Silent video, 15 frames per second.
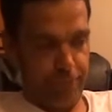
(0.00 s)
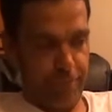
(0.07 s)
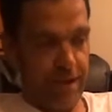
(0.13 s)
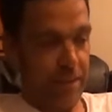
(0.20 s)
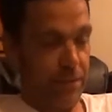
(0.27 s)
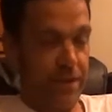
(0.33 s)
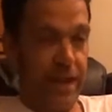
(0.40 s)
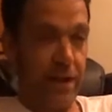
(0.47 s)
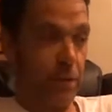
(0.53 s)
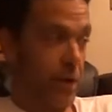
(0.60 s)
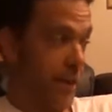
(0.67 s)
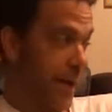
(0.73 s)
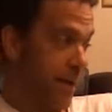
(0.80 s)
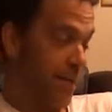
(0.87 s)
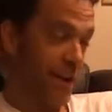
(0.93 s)

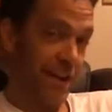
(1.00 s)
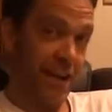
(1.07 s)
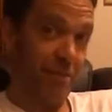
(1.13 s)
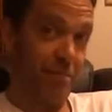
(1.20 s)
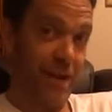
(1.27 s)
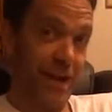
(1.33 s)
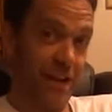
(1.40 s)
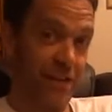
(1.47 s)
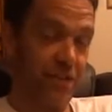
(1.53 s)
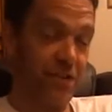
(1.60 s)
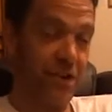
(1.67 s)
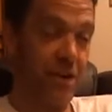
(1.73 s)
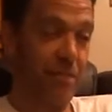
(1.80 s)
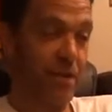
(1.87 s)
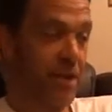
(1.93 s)
anyway, that getting back to the
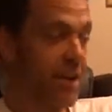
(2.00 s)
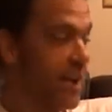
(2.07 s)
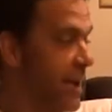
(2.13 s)
topic.